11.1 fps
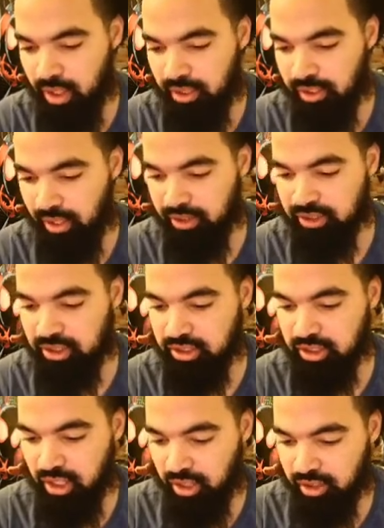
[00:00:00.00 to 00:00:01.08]
Now, this is
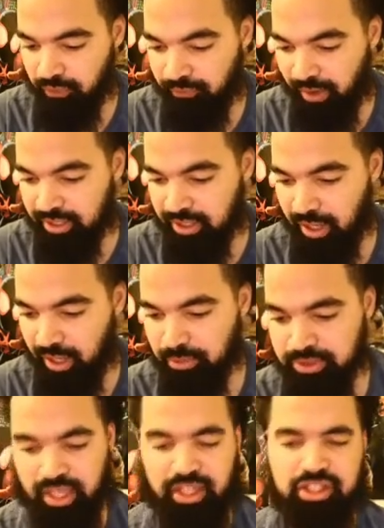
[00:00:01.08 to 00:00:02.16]
the fight that I was
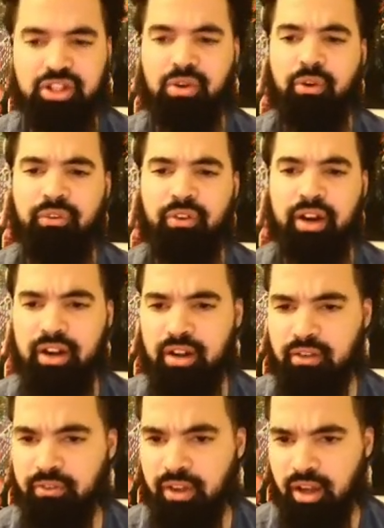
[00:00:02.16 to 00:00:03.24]
like so afraid
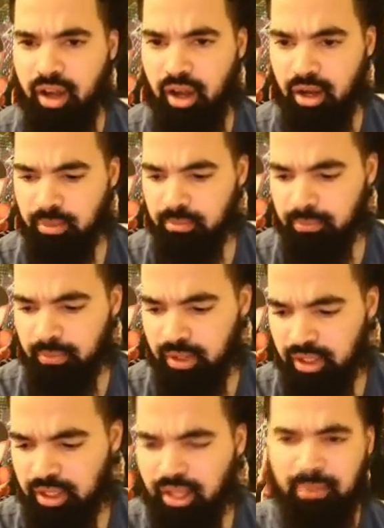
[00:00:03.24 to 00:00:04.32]
of. I'm
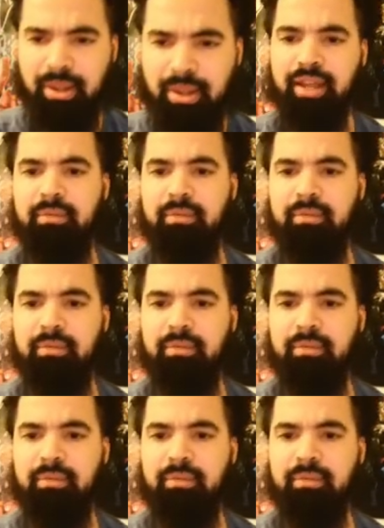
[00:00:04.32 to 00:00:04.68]
like,